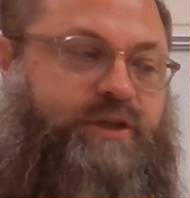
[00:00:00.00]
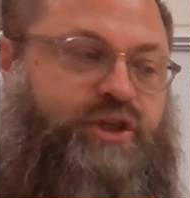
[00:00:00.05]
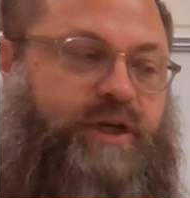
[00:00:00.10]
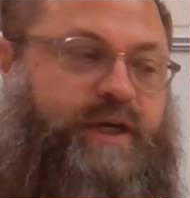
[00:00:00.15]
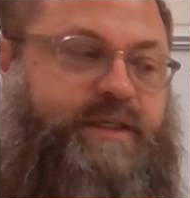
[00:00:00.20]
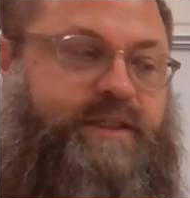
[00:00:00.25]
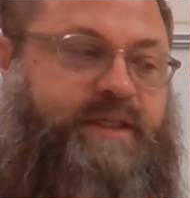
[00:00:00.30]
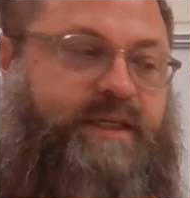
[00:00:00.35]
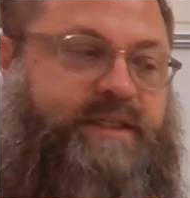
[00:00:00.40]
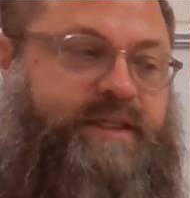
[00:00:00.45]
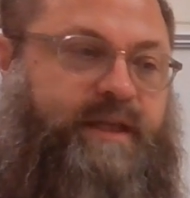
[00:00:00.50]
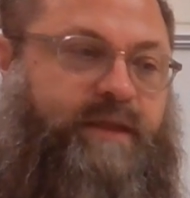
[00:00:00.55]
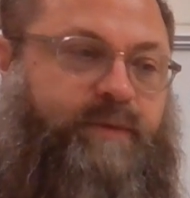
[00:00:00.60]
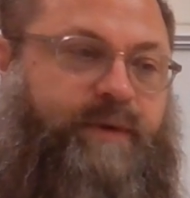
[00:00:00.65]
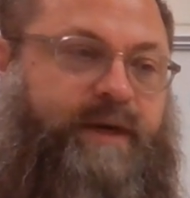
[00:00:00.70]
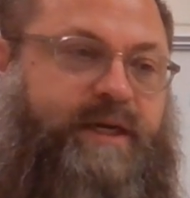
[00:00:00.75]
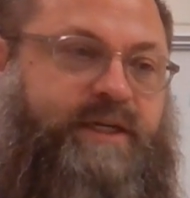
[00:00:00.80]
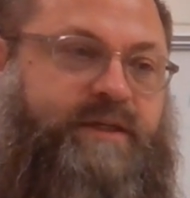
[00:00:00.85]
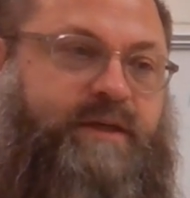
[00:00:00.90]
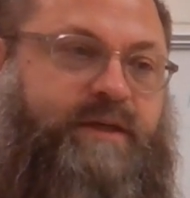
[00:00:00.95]
judge
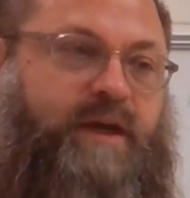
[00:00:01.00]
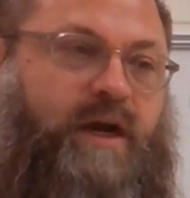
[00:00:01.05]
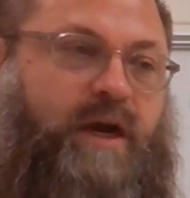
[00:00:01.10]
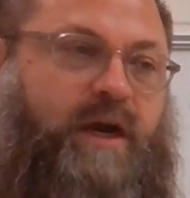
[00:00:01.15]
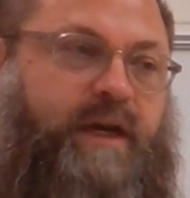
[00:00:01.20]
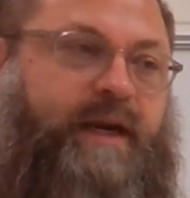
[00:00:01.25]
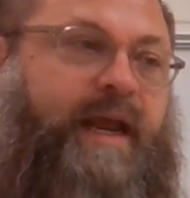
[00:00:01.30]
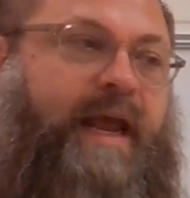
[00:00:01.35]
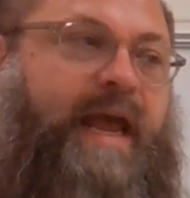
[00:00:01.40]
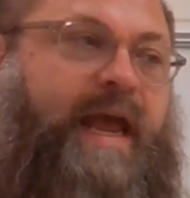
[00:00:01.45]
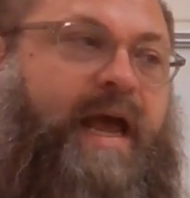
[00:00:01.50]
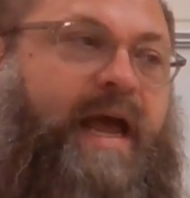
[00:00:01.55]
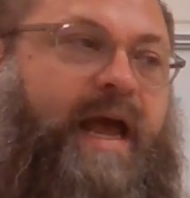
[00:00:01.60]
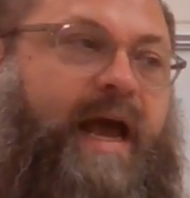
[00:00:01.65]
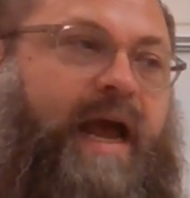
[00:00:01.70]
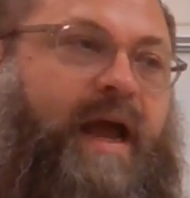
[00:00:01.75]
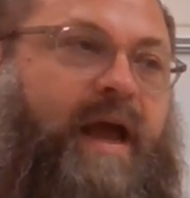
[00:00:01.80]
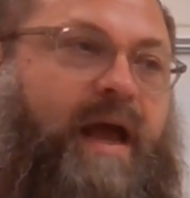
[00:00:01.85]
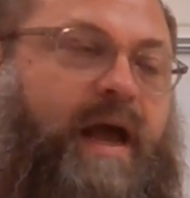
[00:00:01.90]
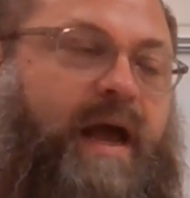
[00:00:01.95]
acceleration on
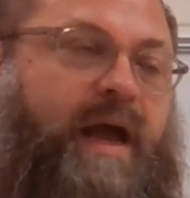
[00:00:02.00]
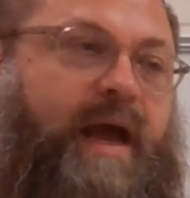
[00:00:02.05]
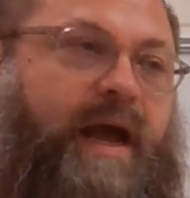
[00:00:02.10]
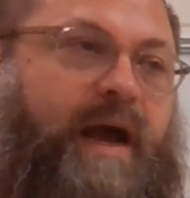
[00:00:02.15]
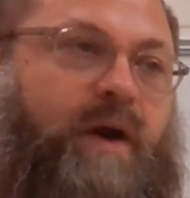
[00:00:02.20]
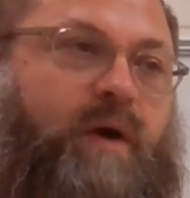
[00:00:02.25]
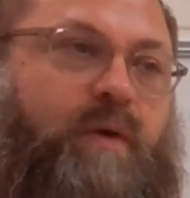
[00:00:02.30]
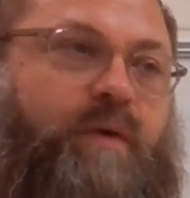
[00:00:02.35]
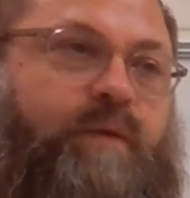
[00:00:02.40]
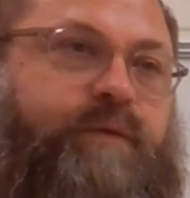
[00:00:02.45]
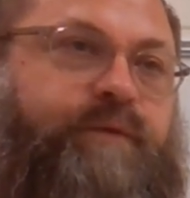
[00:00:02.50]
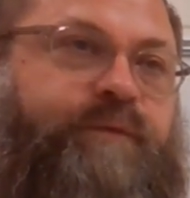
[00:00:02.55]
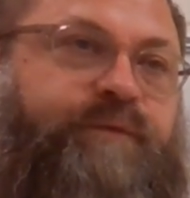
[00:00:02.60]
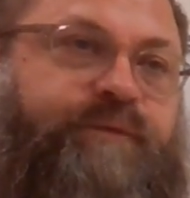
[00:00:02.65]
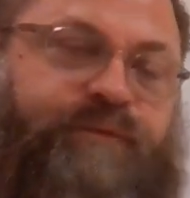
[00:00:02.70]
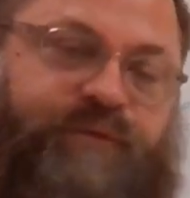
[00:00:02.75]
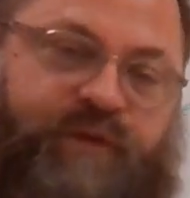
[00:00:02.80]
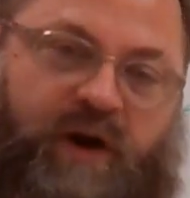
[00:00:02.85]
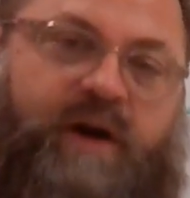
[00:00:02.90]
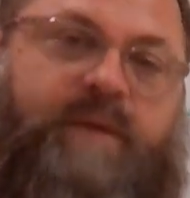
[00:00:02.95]
how
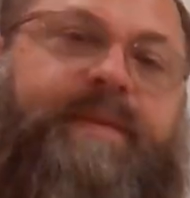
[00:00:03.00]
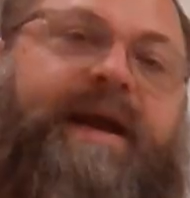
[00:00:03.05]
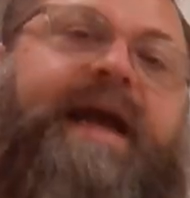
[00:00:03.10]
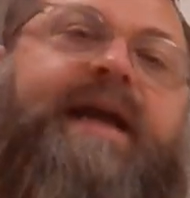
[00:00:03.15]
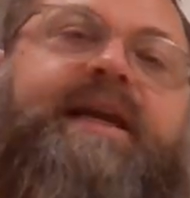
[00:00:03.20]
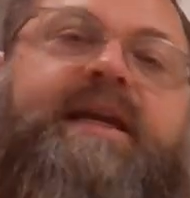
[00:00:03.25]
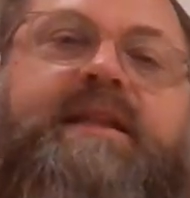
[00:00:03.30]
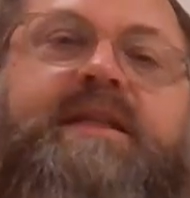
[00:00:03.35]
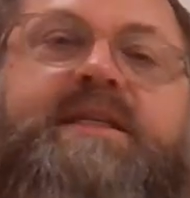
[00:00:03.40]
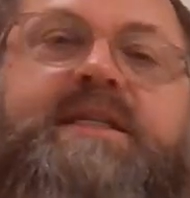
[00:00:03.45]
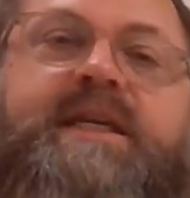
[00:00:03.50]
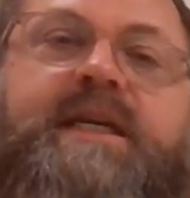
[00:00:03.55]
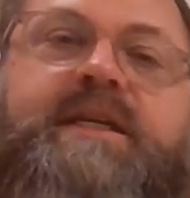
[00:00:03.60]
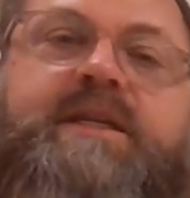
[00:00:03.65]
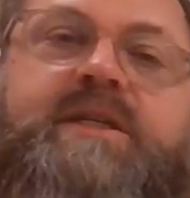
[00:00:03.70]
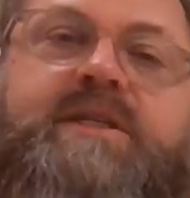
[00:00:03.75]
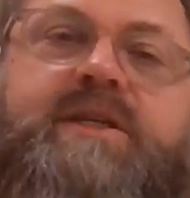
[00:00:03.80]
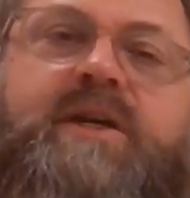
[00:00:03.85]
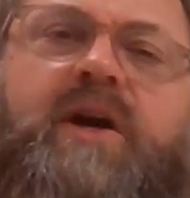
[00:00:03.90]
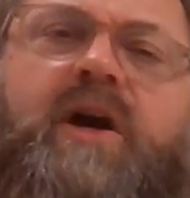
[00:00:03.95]
far back in the seat
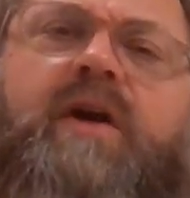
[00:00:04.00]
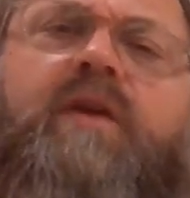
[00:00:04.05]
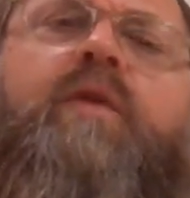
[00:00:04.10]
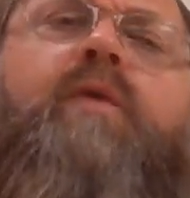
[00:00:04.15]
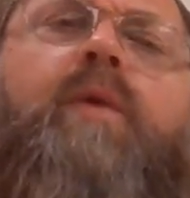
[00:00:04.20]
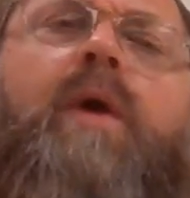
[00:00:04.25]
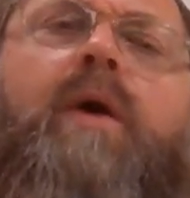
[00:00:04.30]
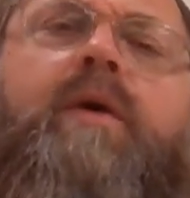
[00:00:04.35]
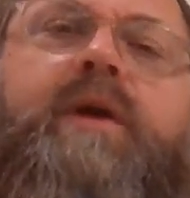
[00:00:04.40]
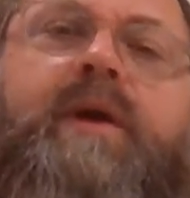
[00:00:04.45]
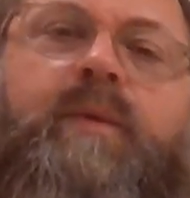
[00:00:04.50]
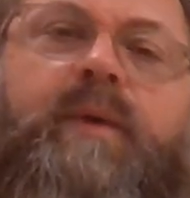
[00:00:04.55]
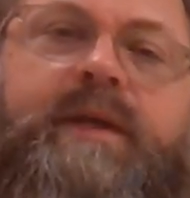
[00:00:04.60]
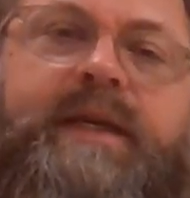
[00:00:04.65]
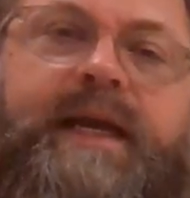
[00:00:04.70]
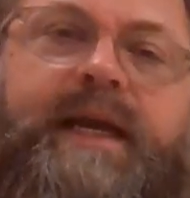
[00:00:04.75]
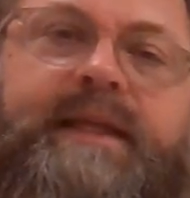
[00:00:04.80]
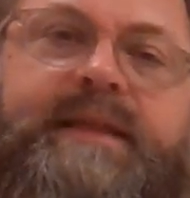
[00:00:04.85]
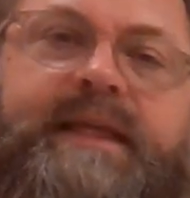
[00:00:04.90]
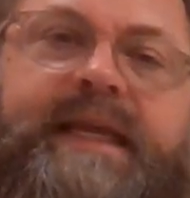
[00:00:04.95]
does the car throw you when
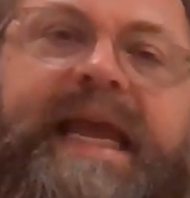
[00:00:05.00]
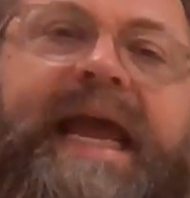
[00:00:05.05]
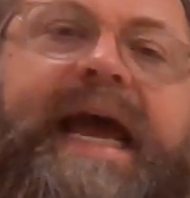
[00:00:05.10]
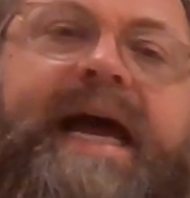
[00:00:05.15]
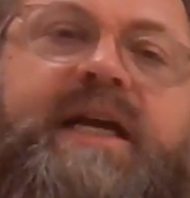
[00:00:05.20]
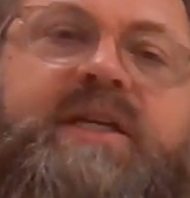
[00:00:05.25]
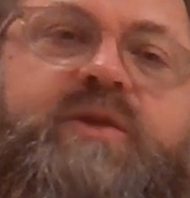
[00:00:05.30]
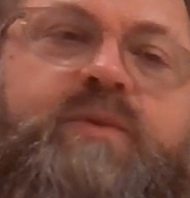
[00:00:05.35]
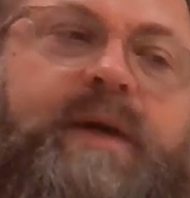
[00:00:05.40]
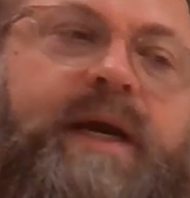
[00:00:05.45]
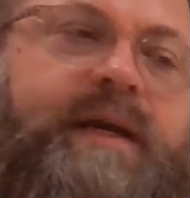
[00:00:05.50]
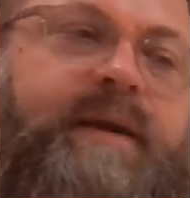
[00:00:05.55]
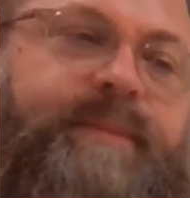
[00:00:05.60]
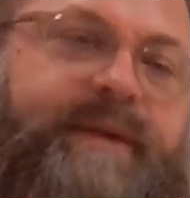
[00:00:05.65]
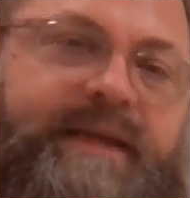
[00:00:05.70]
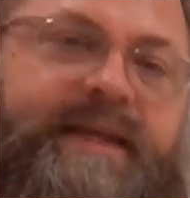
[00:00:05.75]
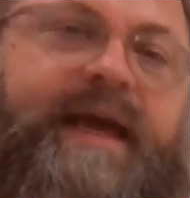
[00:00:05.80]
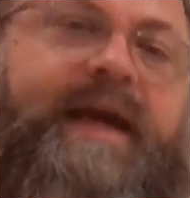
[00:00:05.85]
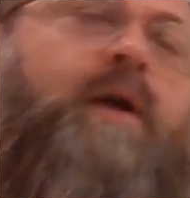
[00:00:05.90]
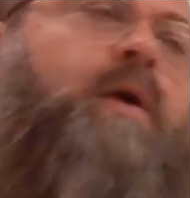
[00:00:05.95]
you hit the gas, right? I
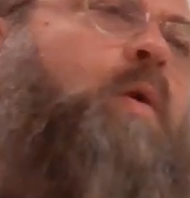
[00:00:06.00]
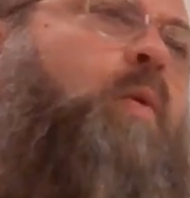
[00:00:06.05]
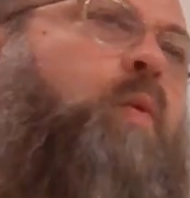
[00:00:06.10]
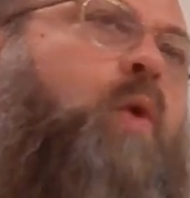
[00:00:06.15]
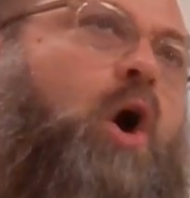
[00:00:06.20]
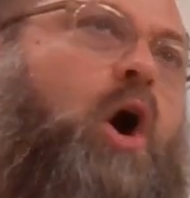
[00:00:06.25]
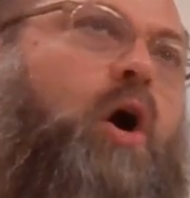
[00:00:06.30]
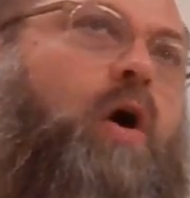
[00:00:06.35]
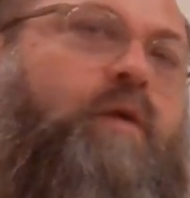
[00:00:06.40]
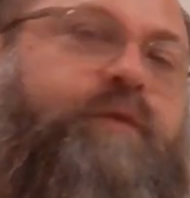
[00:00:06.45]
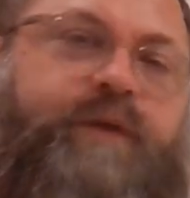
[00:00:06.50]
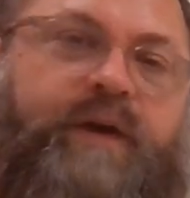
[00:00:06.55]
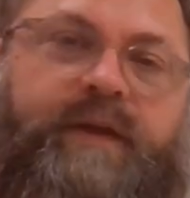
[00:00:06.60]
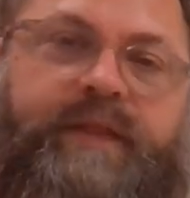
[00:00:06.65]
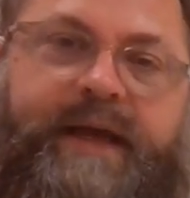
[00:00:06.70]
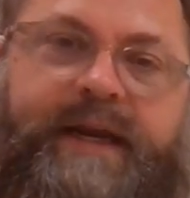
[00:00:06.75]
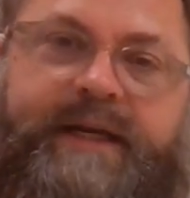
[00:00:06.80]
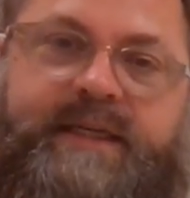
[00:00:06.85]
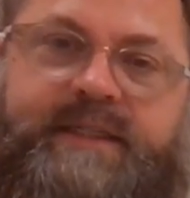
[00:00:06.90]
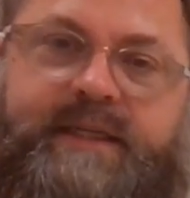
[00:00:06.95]
mean, feel
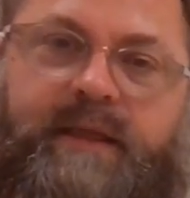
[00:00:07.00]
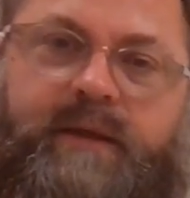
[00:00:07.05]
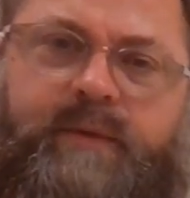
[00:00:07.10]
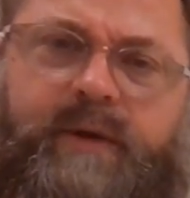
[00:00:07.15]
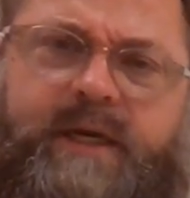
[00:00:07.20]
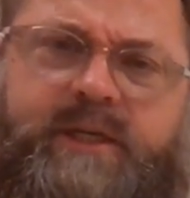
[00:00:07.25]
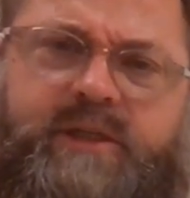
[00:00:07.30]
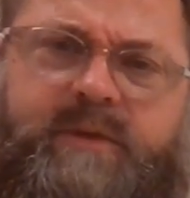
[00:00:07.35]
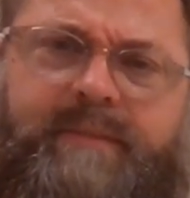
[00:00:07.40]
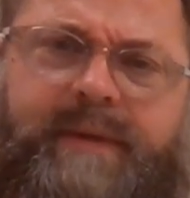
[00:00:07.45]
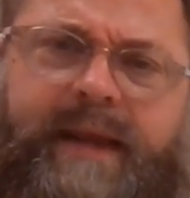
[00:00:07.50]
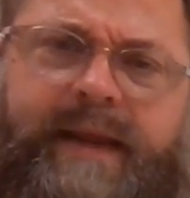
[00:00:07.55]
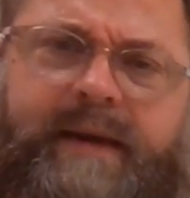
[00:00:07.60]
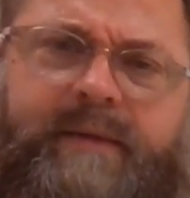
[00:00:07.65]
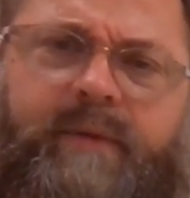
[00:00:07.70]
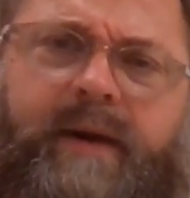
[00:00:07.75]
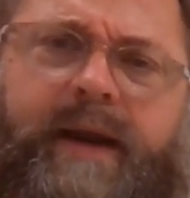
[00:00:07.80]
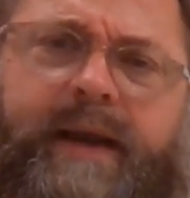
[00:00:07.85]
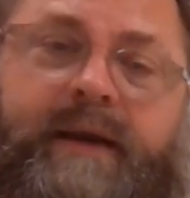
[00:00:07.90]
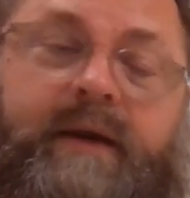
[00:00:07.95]
that acceleration, man,
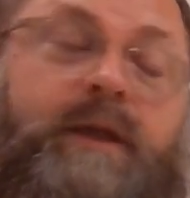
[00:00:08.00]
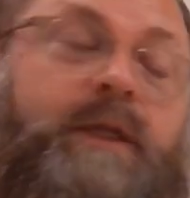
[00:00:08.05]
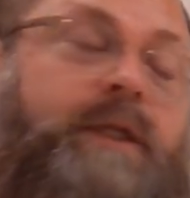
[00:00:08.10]
right?